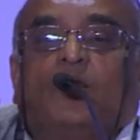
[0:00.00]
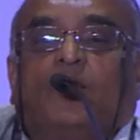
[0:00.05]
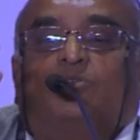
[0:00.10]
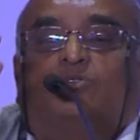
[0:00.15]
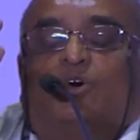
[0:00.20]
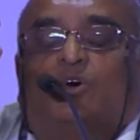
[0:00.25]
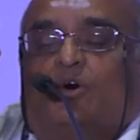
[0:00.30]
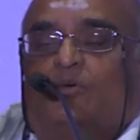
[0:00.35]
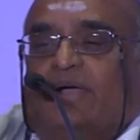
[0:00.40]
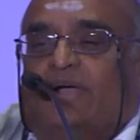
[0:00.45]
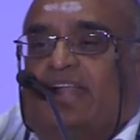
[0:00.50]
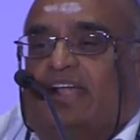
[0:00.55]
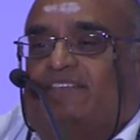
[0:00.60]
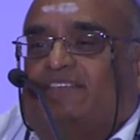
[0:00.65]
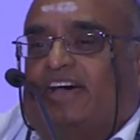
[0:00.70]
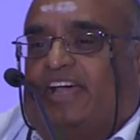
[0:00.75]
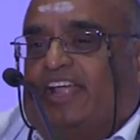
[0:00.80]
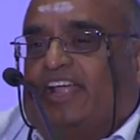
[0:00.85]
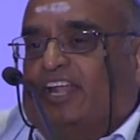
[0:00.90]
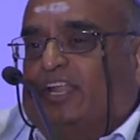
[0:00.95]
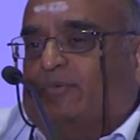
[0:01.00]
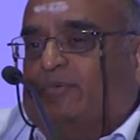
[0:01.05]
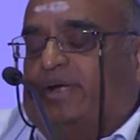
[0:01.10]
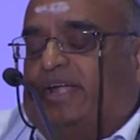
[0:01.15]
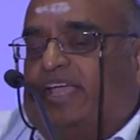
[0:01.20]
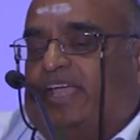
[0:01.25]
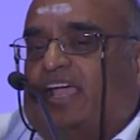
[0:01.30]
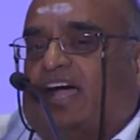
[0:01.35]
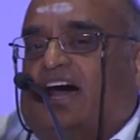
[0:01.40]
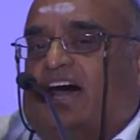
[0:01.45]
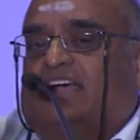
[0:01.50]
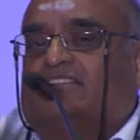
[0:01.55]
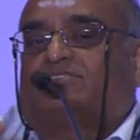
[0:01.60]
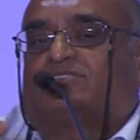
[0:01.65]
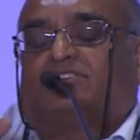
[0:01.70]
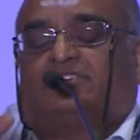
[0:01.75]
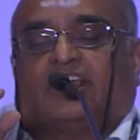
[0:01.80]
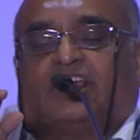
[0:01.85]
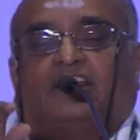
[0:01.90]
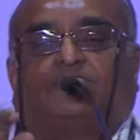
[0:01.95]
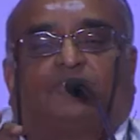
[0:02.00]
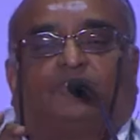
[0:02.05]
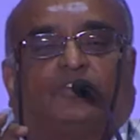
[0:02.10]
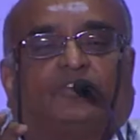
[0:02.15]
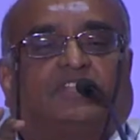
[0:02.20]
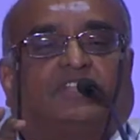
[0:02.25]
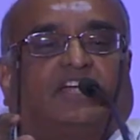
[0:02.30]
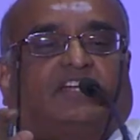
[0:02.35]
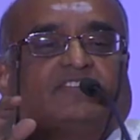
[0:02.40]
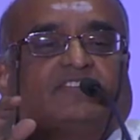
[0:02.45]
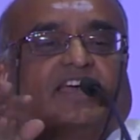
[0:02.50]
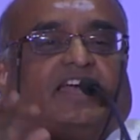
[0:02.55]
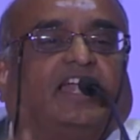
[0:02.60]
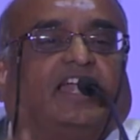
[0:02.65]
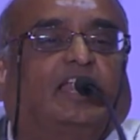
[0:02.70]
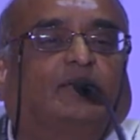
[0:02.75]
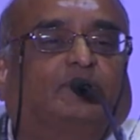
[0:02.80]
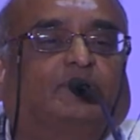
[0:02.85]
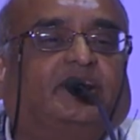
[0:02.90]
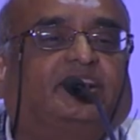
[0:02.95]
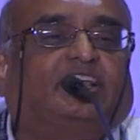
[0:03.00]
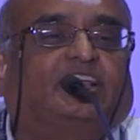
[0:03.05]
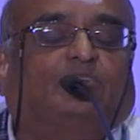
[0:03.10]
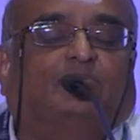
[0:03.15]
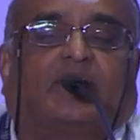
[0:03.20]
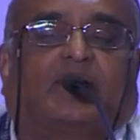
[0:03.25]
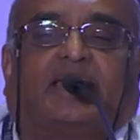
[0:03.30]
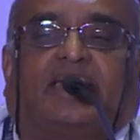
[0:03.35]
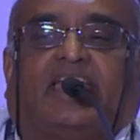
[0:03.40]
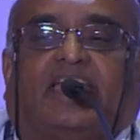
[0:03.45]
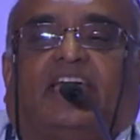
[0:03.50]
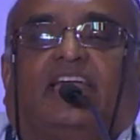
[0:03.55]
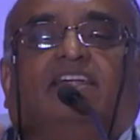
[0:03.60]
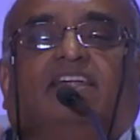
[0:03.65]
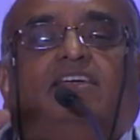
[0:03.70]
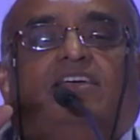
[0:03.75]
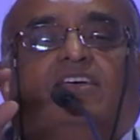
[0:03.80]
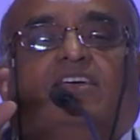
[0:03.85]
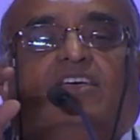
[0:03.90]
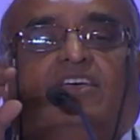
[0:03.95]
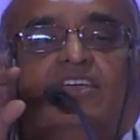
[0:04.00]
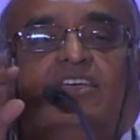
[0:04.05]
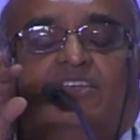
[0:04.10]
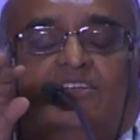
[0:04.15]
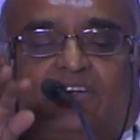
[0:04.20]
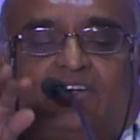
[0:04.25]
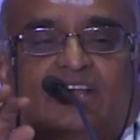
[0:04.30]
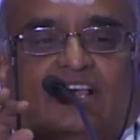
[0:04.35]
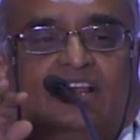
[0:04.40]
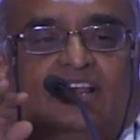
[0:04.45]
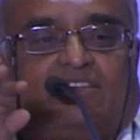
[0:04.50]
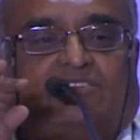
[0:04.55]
So whenever anybody tells you that we are an emerging market, you tell,